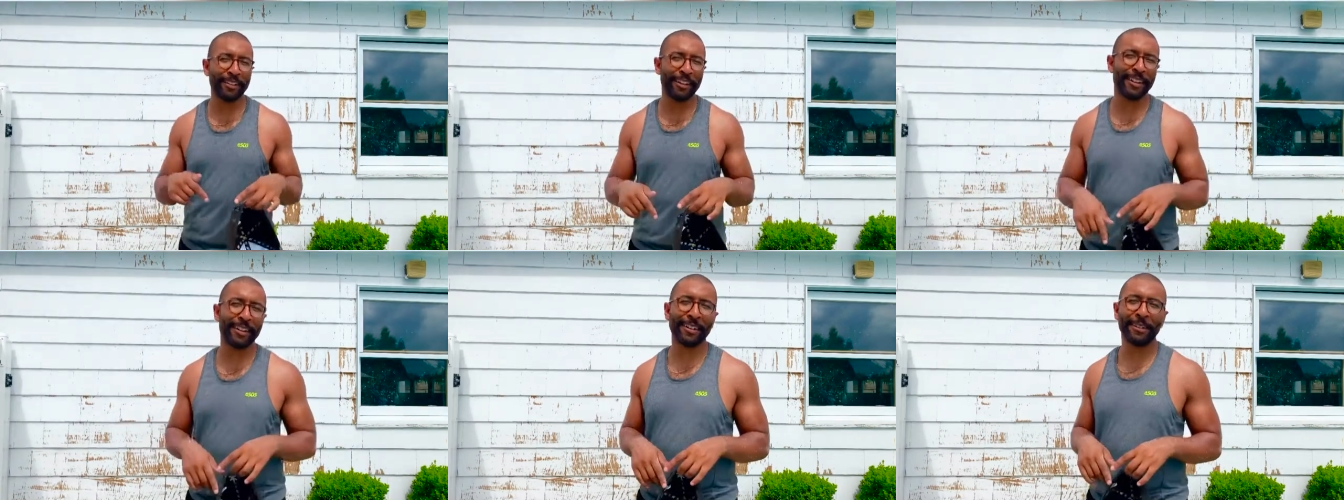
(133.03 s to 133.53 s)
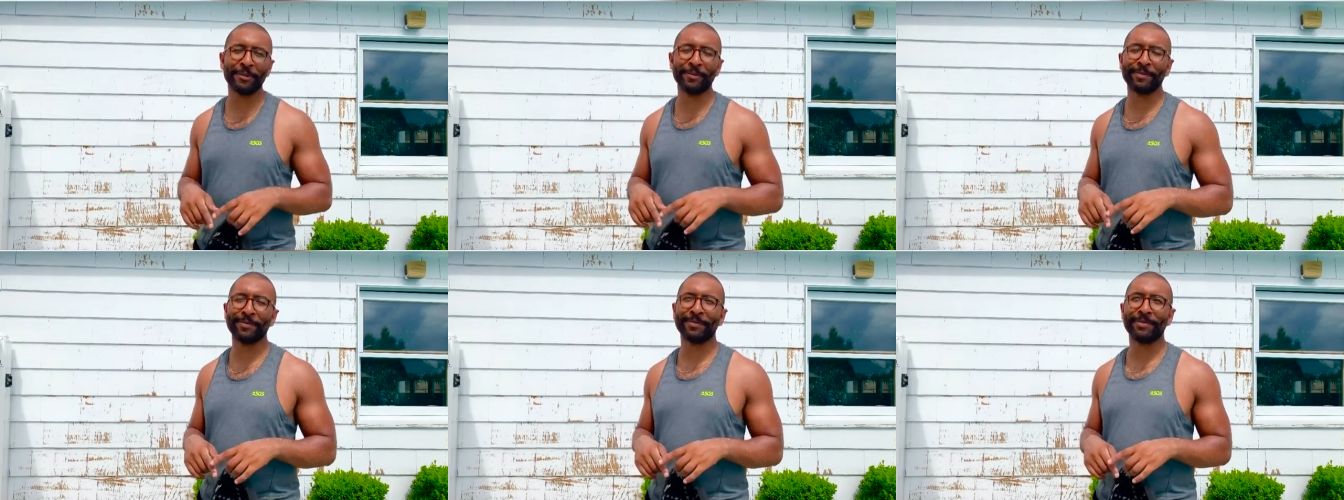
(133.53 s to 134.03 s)
Um,
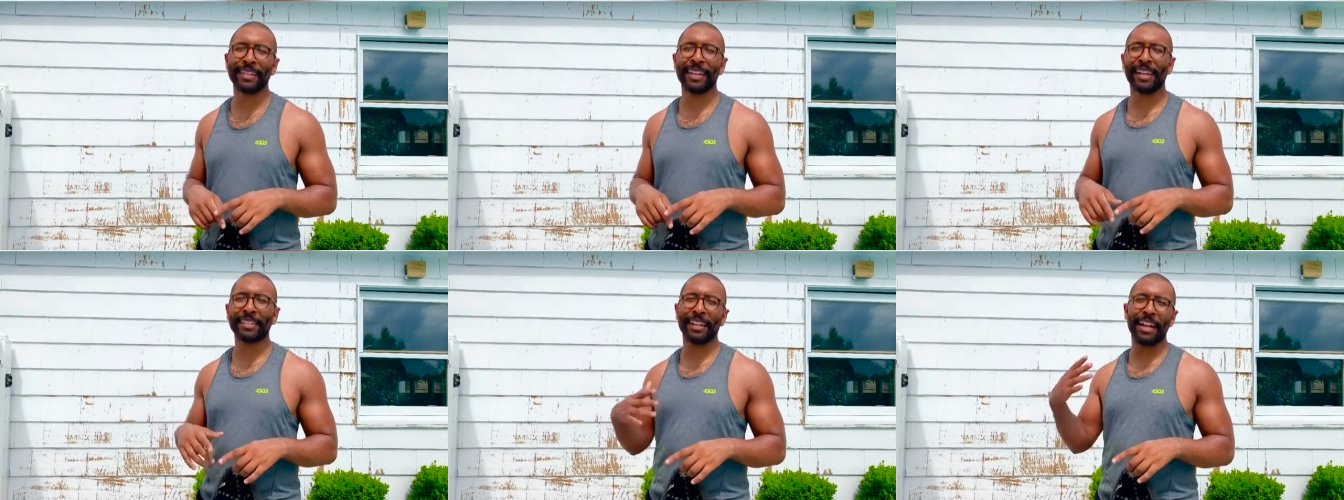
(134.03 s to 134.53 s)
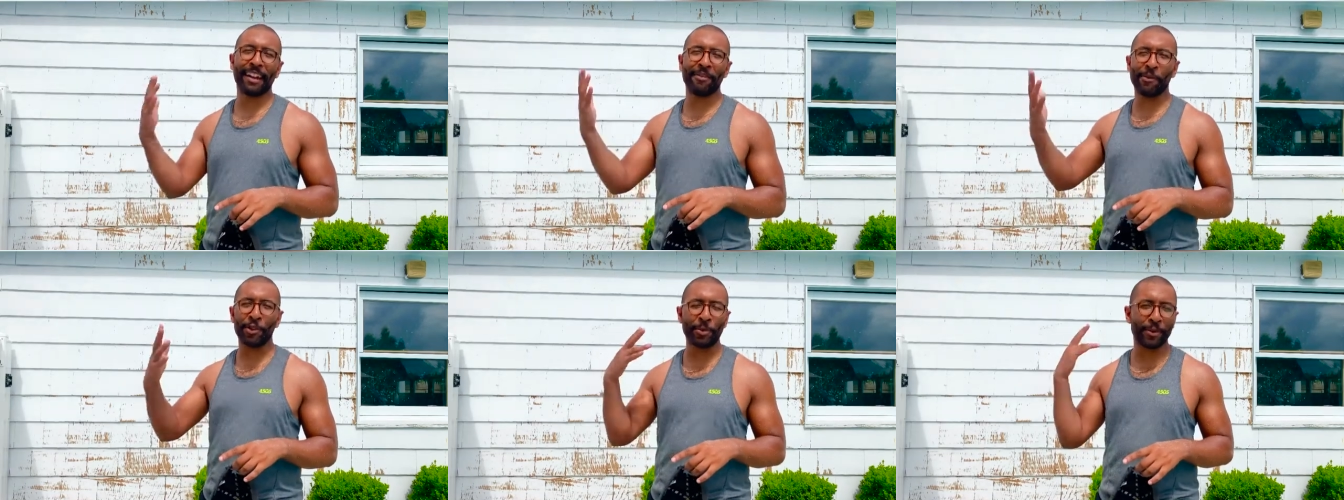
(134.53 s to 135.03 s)
as I have
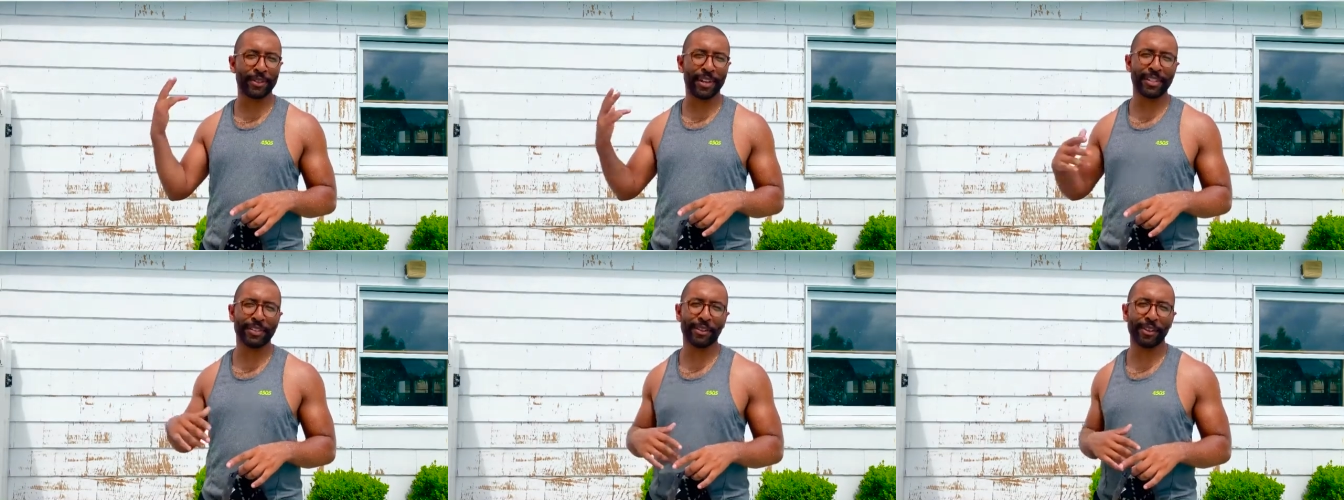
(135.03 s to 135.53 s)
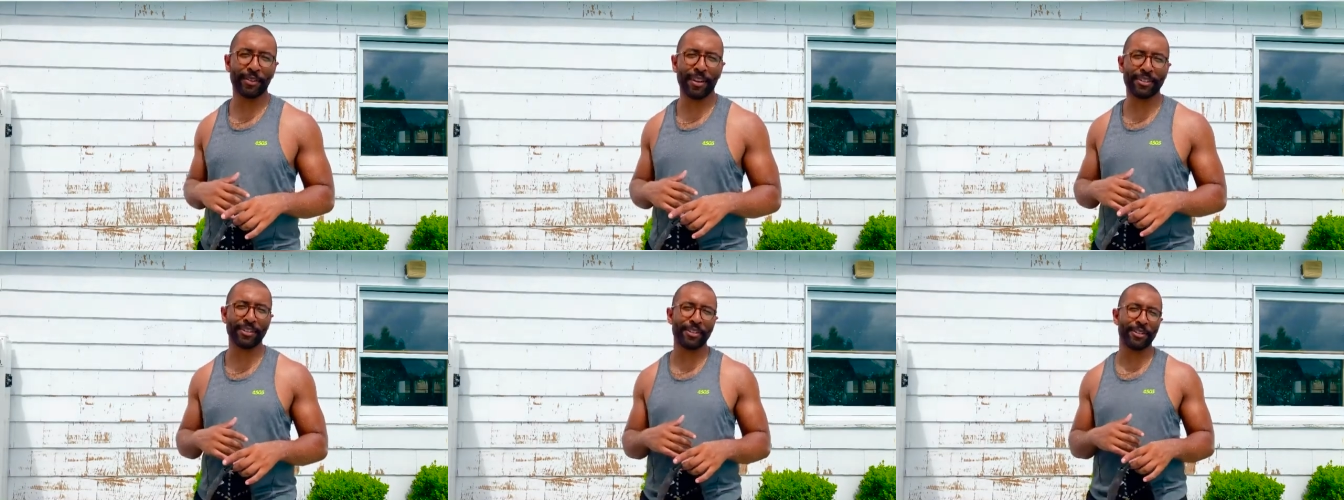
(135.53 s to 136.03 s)
multiple sides of the
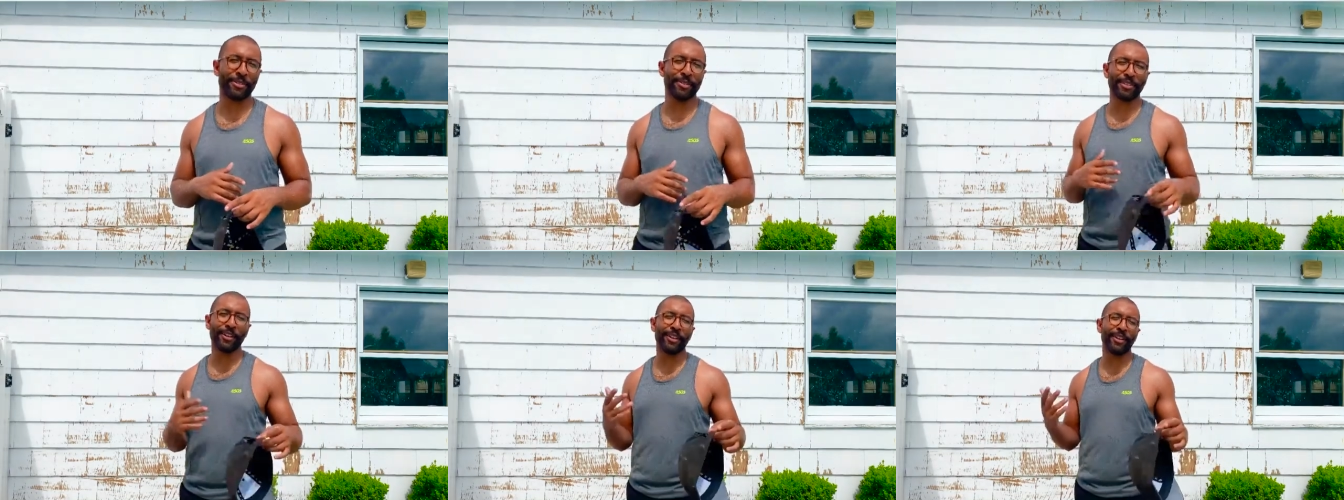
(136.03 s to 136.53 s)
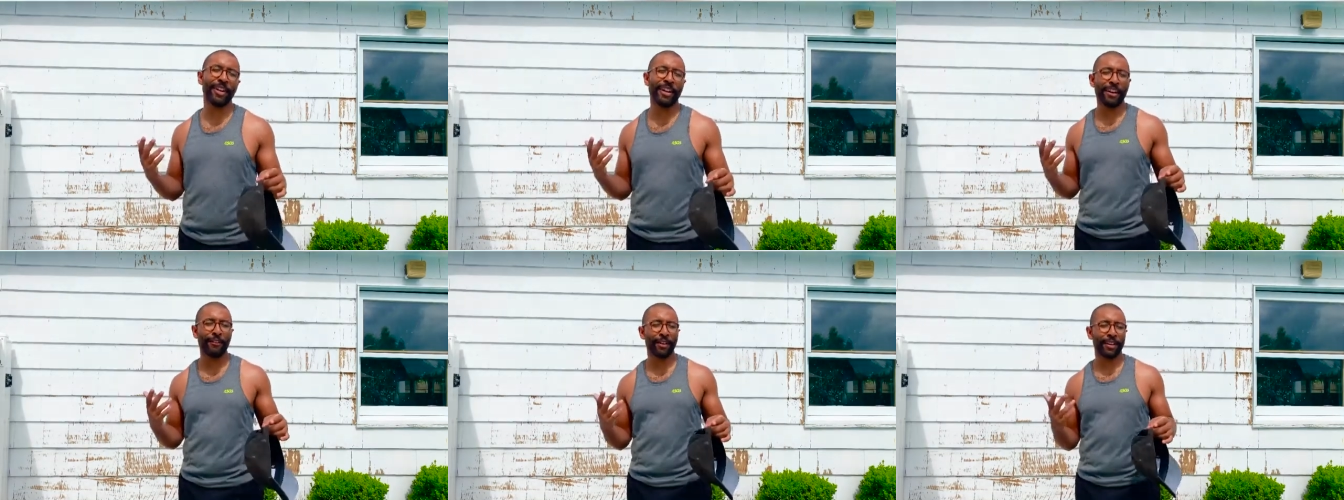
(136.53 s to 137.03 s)
garage to do, so
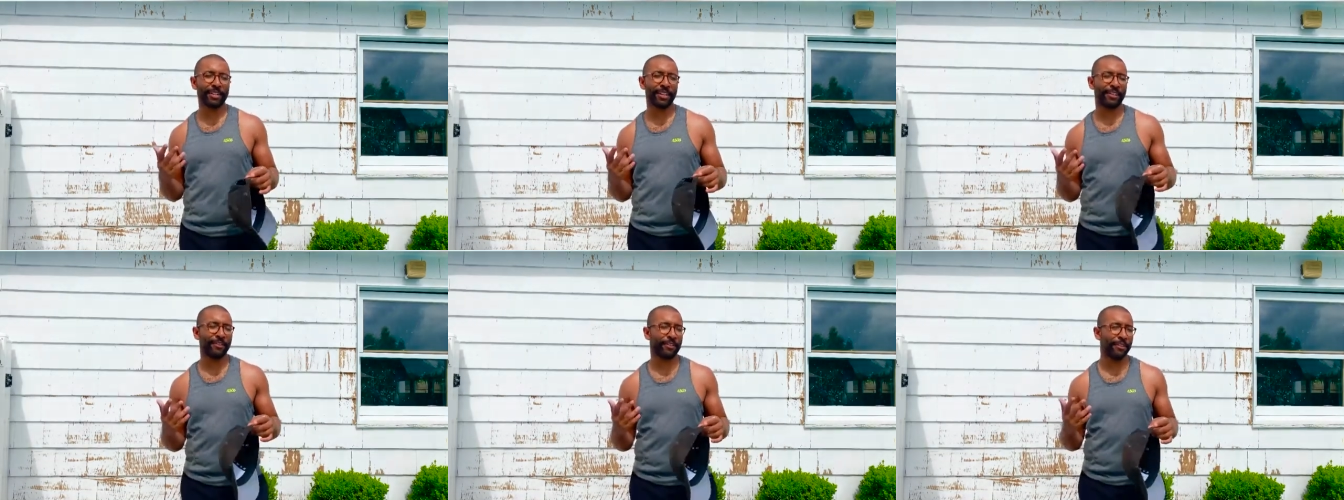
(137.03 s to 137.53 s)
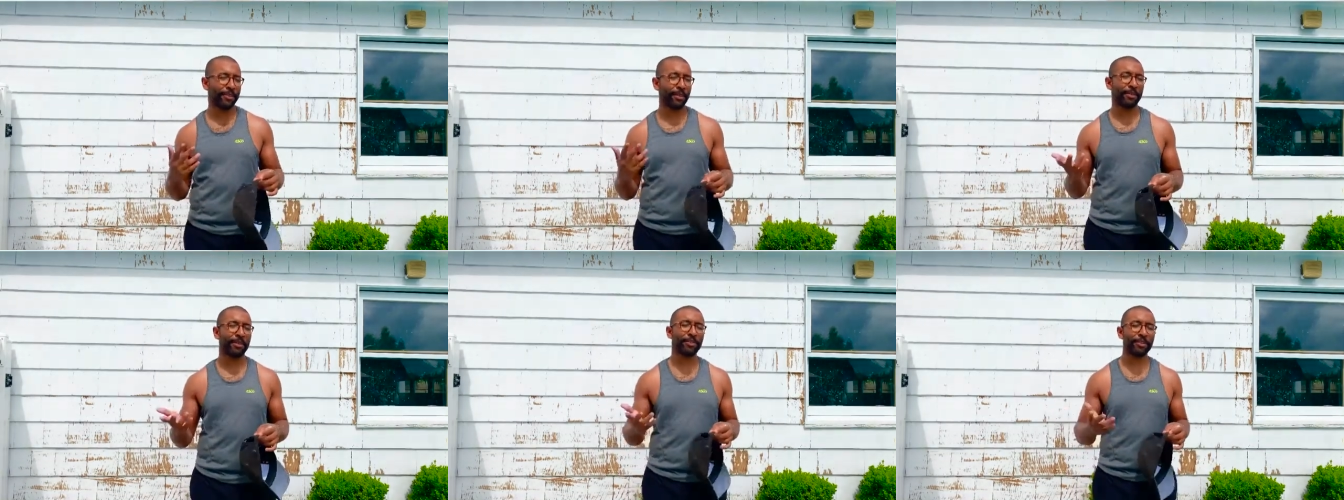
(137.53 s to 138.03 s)
if you guys have uh,
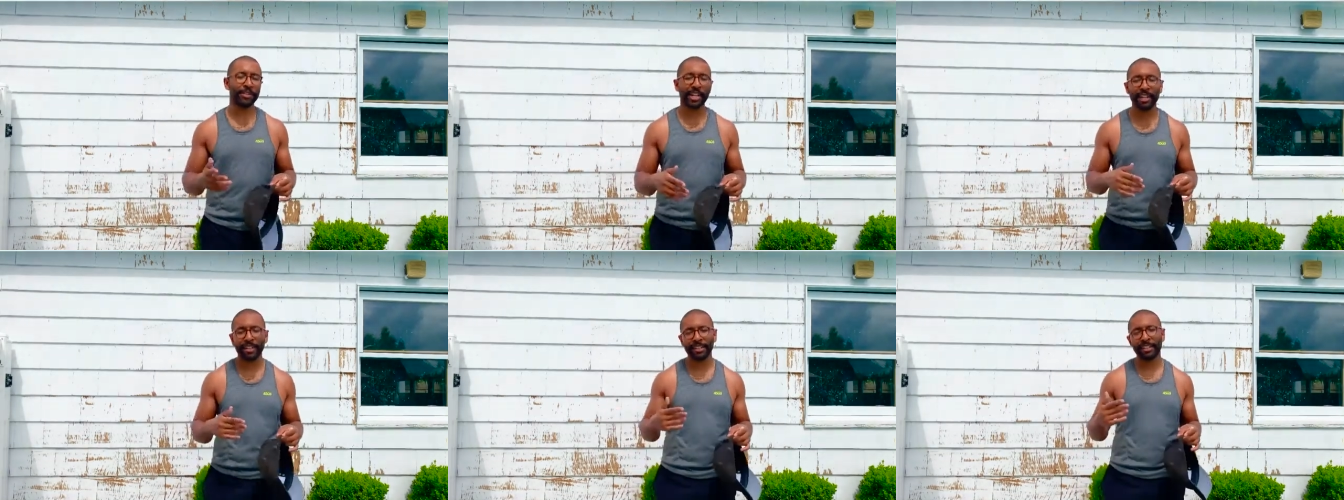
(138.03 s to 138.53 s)
something to share